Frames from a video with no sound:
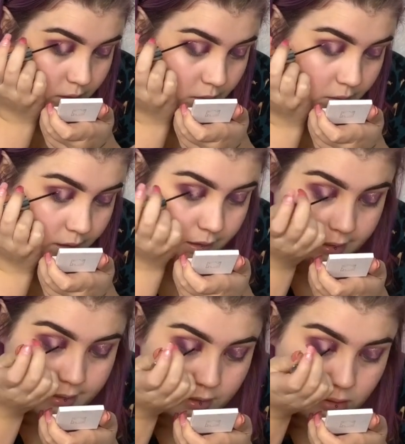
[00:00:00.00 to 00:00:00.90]

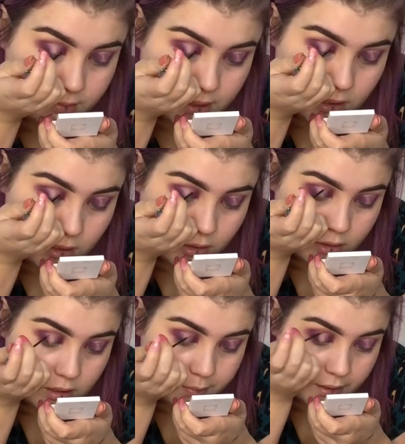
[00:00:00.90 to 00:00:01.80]
and that's going to be your
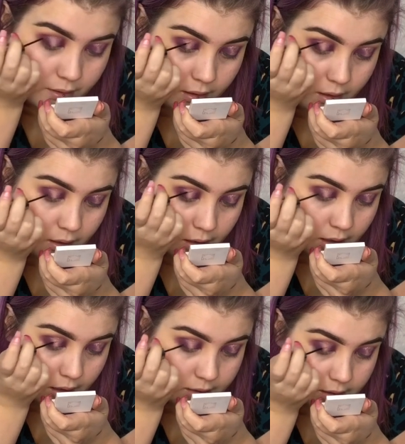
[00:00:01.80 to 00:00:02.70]
longest bit,
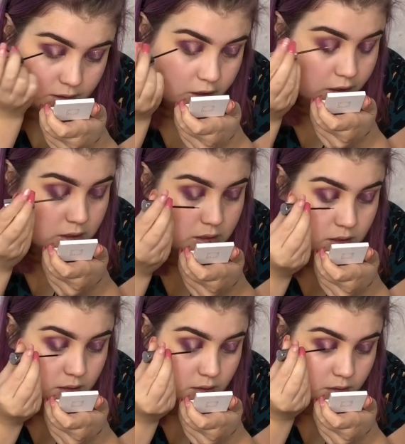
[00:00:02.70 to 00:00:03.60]
and then just
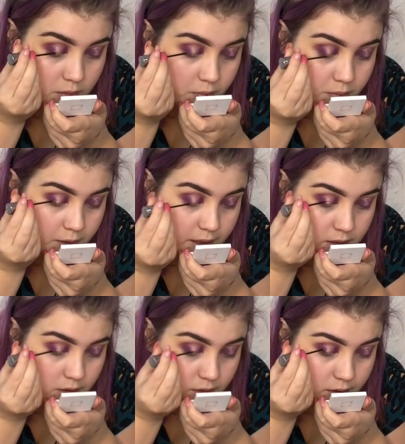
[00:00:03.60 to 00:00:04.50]
bring it
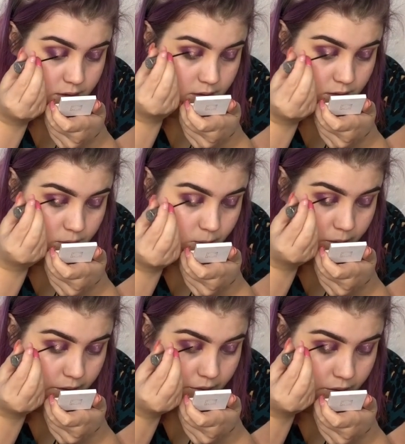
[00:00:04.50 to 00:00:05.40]
down
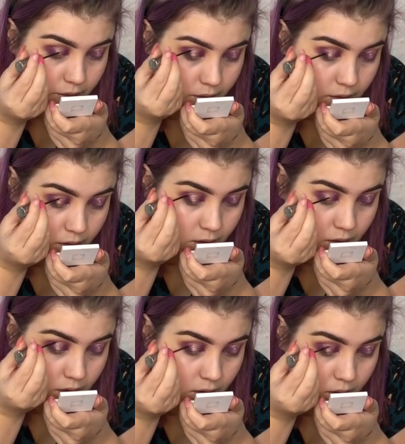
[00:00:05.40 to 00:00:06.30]
with
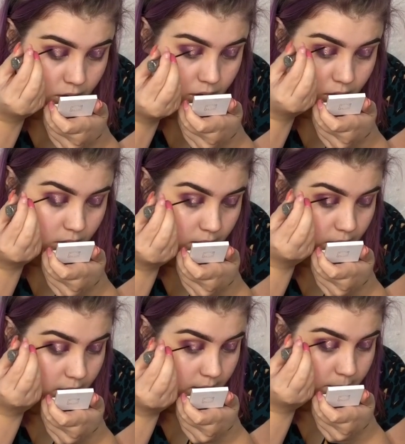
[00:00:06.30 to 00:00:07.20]
the
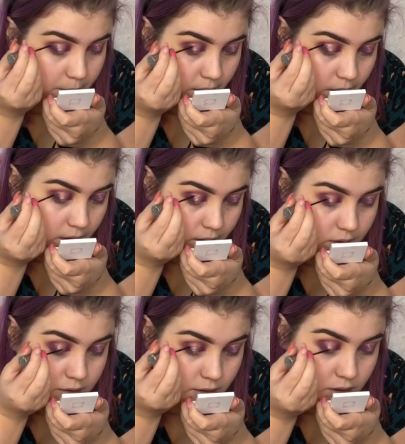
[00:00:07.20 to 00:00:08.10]
little applicator,
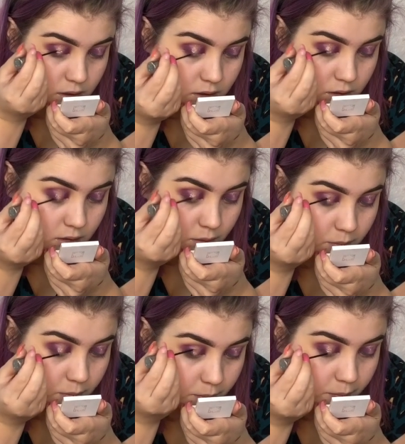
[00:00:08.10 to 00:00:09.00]
just
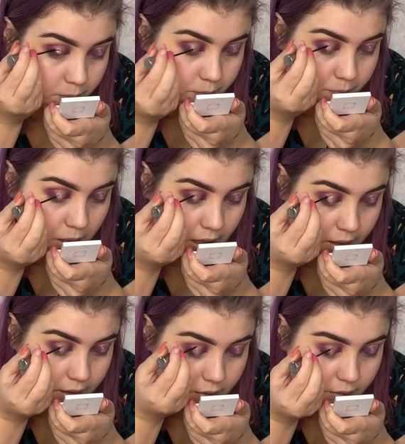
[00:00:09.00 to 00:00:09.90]
pat
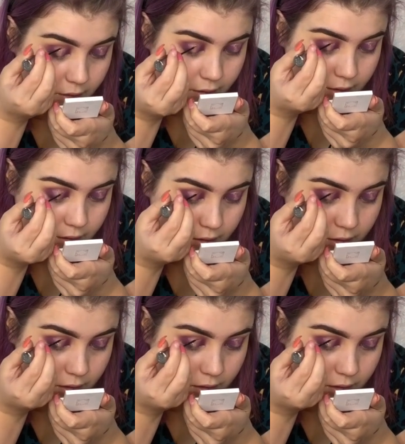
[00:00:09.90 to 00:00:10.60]
it around